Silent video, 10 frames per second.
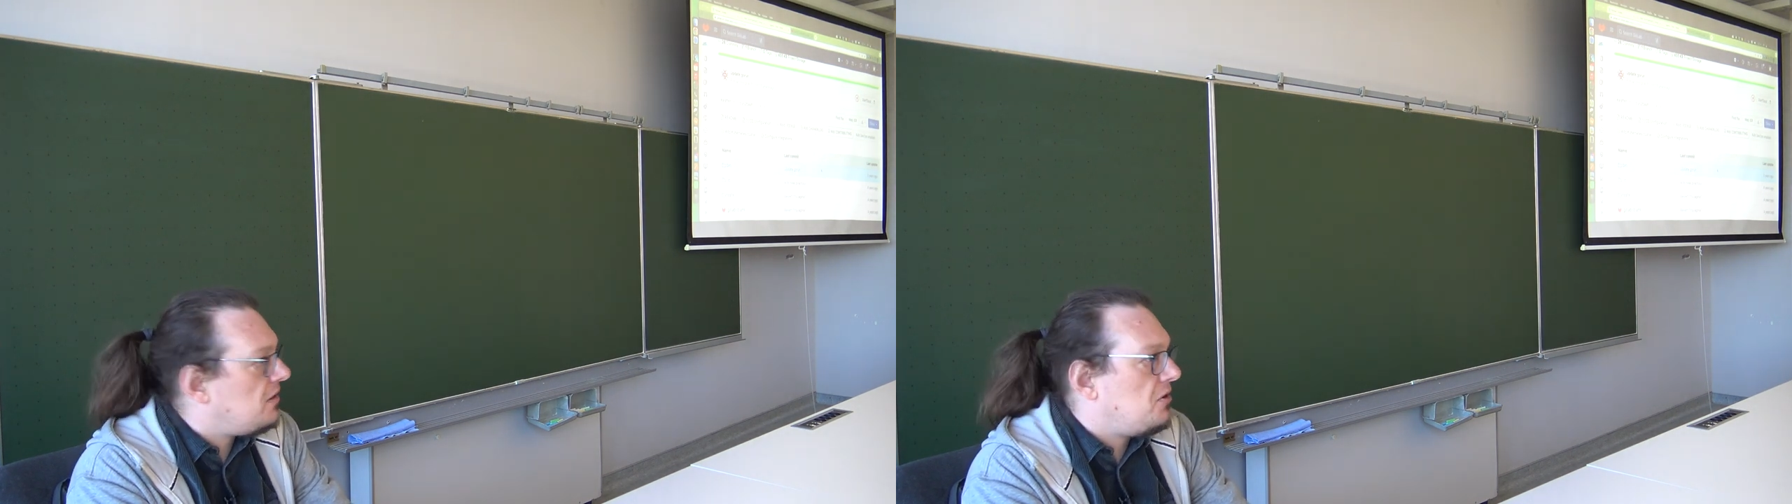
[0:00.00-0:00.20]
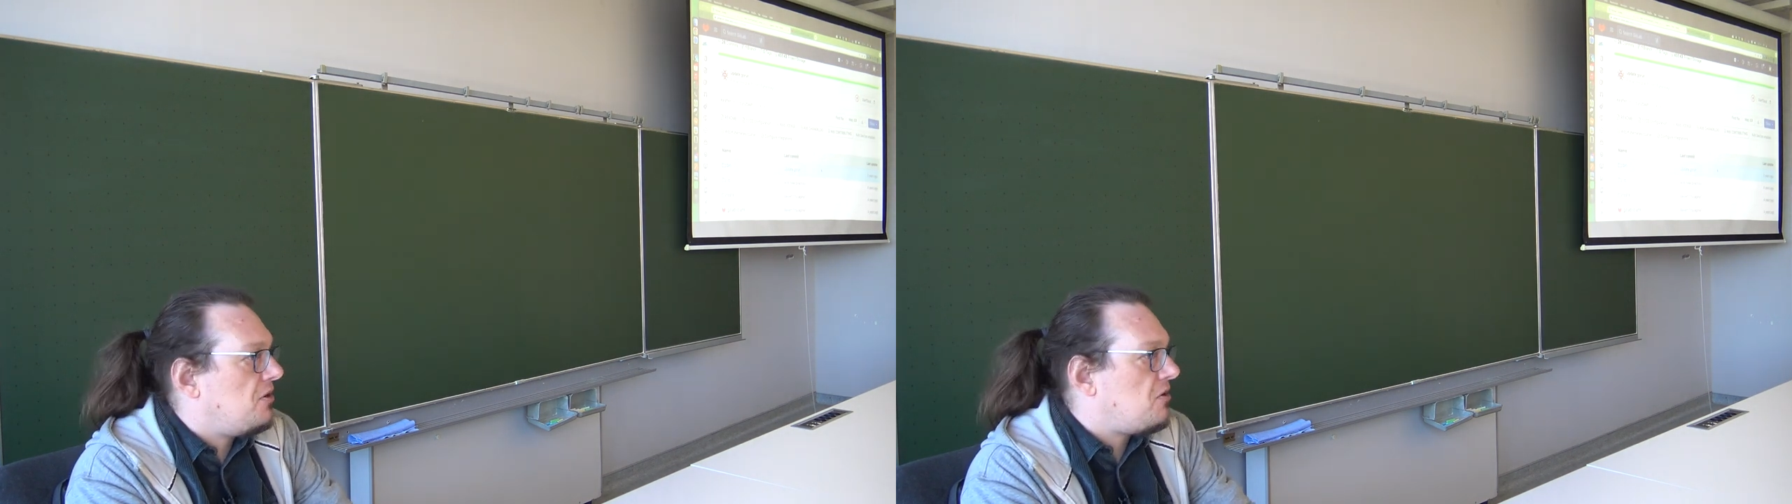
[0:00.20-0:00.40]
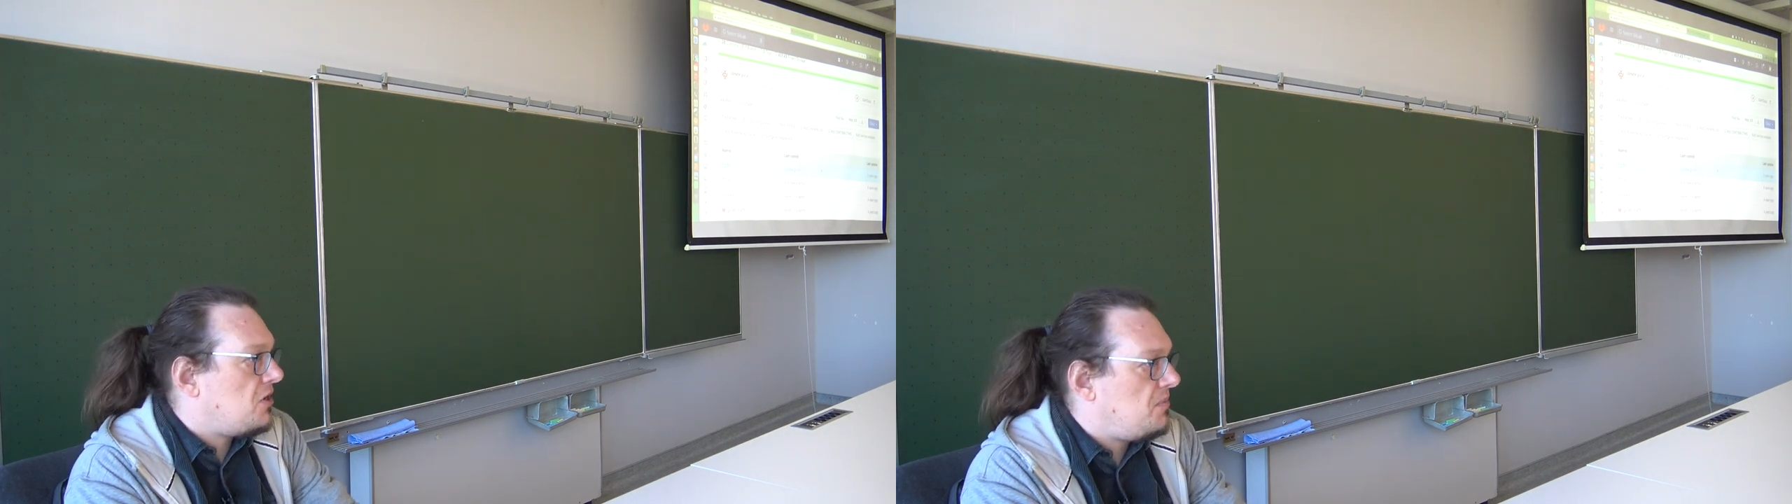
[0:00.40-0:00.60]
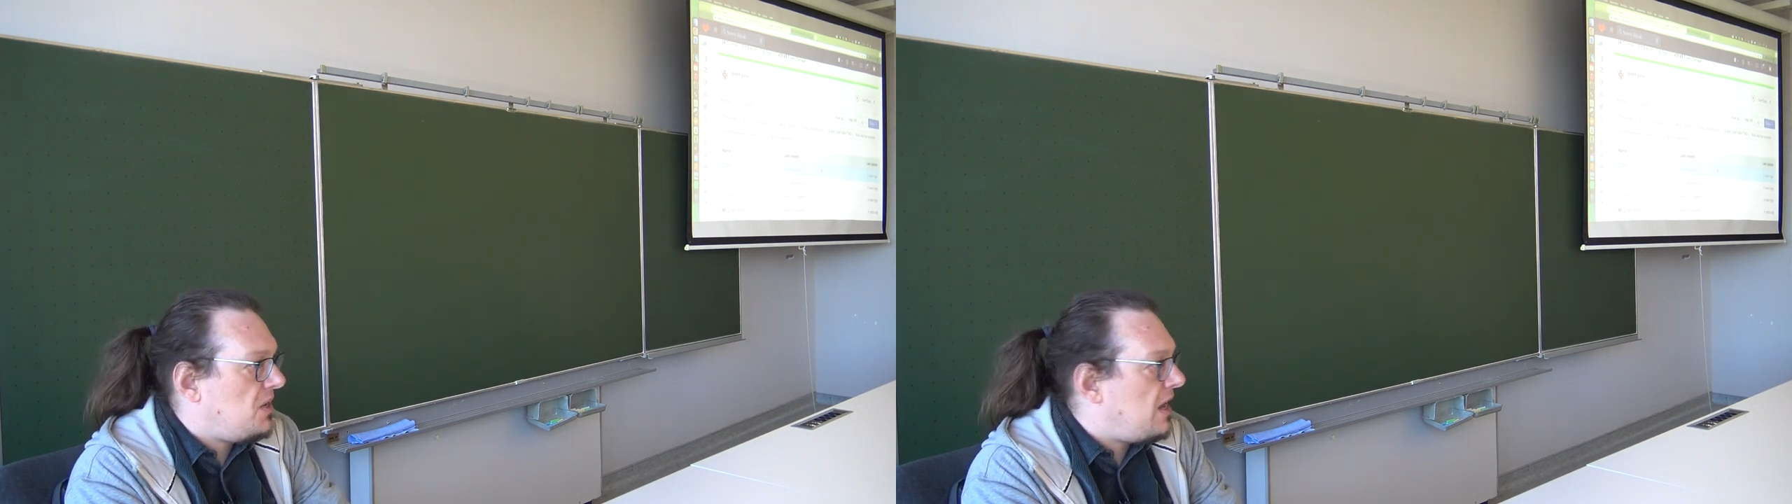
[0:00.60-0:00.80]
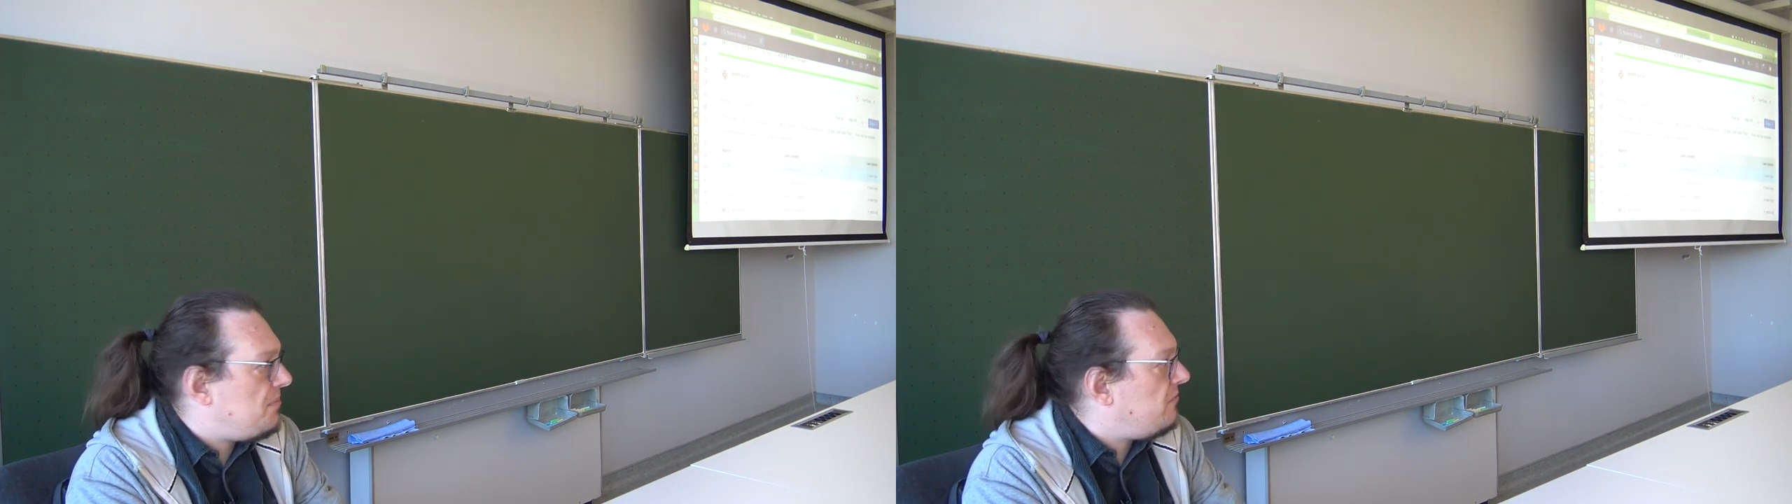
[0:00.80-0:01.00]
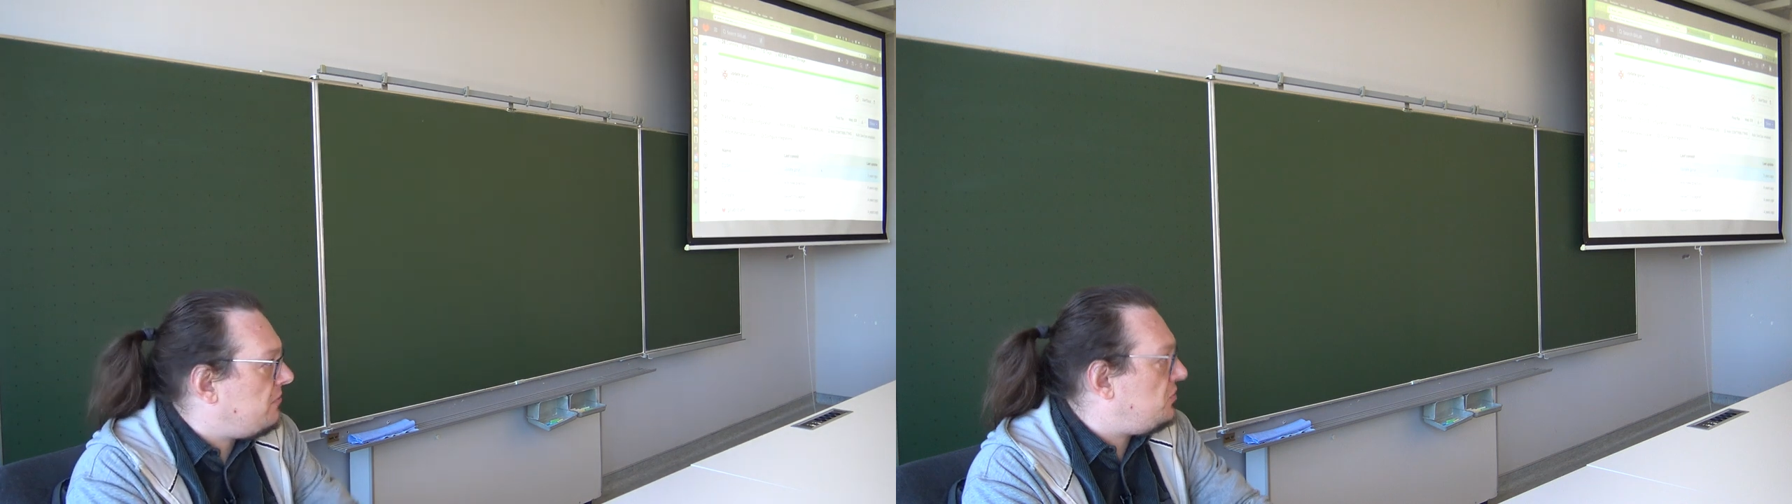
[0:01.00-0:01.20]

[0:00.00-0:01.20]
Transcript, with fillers: You're not going to be happy with